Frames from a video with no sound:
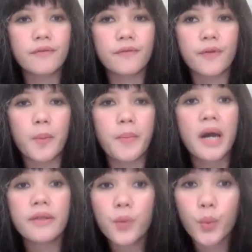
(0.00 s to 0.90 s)
from
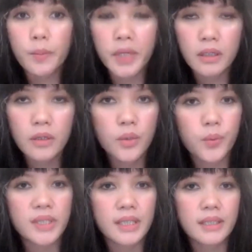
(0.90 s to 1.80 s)
other women who
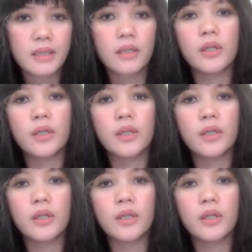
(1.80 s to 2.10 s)
resist